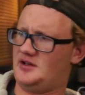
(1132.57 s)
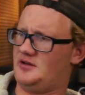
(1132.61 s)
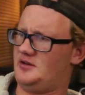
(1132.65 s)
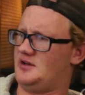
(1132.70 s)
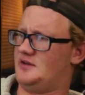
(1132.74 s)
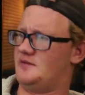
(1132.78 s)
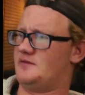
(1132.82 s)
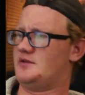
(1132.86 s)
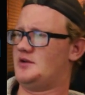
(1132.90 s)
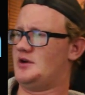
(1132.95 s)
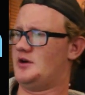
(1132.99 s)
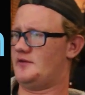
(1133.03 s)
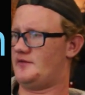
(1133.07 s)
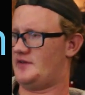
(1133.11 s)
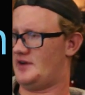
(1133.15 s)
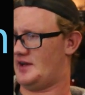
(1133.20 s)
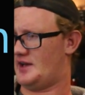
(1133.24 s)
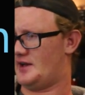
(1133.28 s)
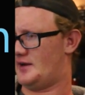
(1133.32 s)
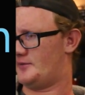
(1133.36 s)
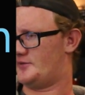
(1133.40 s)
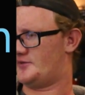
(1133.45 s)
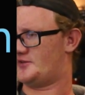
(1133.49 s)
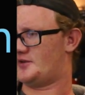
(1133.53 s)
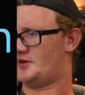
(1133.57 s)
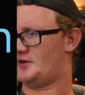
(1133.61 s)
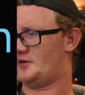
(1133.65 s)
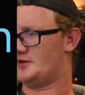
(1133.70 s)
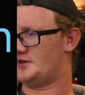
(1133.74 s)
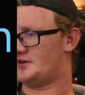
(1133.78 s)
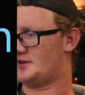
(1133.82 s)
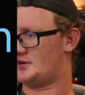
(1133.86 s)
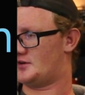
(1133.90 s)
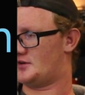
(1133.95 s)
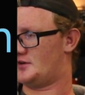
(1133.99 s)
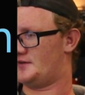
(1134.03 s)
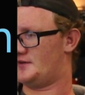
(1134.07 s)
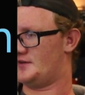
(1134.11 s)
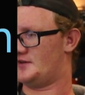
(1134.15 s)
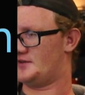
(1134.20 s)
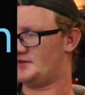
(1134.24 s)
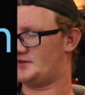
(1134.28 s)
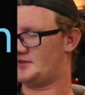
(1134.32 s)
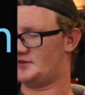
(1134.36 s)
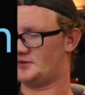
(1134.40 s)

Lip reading: I don't even know if I have solitaire on this.